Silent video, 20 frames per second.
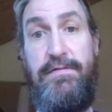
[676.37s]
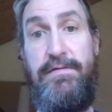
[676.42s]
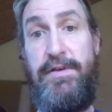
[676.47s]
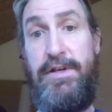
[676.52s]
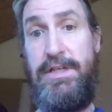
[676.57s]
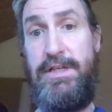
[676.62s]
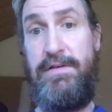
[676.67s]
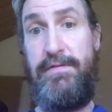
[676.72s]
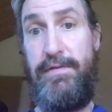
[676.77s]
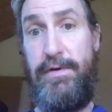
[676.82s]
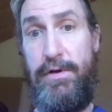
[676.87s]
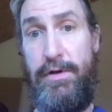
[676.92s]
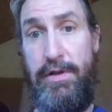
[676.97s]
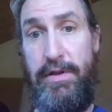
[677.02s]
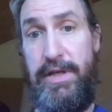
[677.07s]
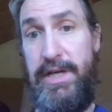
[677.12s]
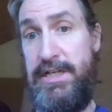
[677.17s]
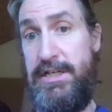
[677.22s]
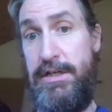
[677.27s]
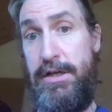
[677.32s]
First of all,
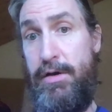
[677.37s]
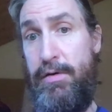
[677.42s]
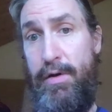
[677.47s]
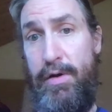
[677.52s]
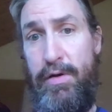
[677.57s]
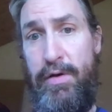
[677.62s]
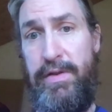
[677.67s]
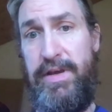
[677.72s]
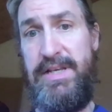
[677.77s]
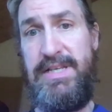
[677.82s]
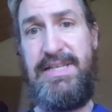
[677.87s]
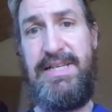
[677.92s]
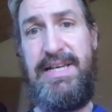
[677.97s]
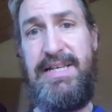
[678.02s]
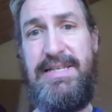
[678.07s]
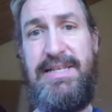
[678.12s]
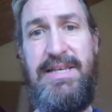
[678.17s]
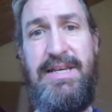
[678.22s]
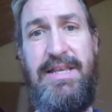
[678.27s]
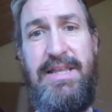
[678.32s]
there's no law that
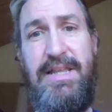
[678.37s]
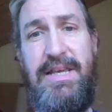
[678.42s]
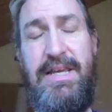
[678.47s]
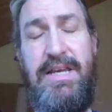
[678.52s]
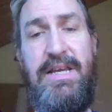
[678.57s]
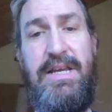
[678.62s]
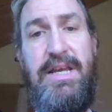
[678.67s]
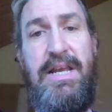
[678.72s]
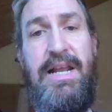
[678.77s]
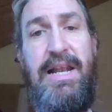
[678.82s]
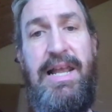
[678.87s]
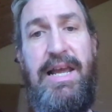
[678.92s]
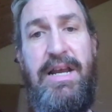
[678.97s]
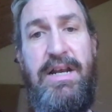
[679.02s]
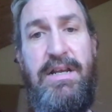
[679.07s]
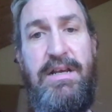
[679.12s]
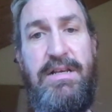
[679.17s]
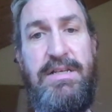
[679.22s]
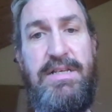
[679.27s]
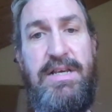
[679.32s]
says that the
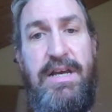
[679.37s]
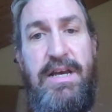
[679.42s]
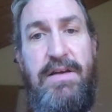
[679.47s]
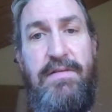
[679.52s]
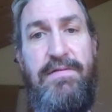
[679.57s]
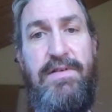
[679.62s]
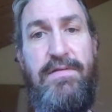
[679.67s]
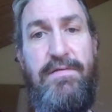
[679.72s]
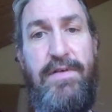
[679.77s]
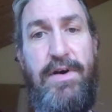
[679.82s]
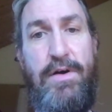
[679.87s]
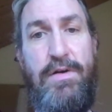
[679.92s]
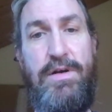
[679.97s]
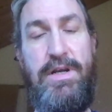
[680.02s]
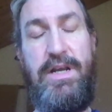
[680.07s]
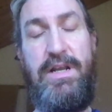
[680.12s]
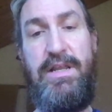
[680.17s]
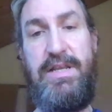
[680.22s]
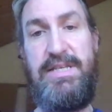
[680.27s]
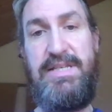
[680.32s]
electors have to vote
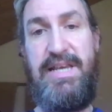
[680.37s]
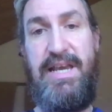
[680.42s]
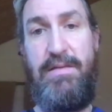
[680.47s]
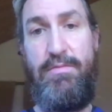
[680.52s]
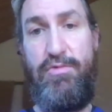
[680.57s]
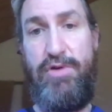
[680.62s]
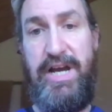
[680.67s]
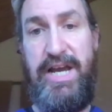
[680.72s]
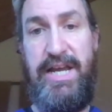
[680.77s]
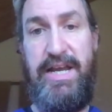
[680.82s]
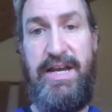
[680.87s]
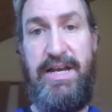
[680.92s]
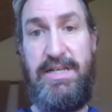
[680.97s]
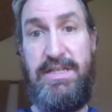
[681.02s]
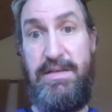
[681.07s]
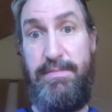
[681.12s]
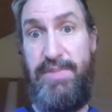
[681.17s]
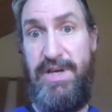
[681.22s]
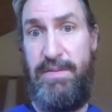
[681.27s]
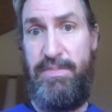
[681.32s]
in the same way
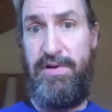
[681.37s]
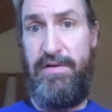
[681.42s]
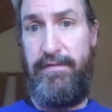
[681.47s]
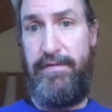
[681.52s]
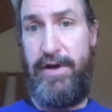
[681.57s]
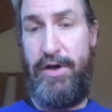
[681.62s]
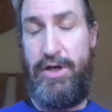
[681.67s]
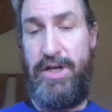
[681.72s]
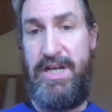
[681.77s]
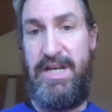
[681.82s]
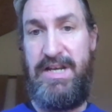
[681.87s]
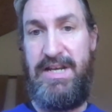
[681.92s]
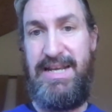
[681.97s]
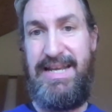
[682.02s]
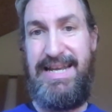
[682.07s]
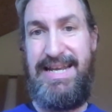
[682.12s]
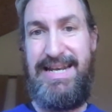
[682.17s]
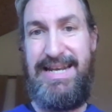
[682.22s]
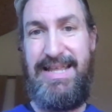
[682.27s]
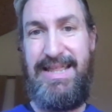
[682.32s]
as the people voted
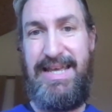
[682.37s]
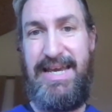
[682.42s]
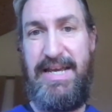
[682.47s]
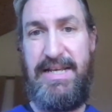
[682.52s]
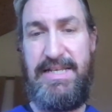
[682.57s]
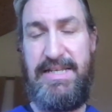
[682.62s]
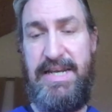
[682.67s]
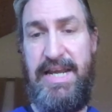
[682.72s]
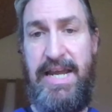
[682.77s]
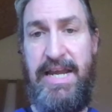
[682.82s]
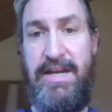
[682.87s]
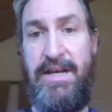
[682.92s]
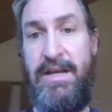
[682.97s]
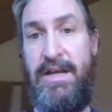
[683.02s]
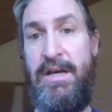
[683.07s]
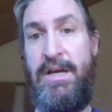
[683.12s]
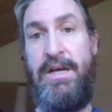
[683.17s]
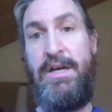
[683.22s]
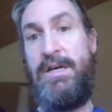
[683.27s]
in their state.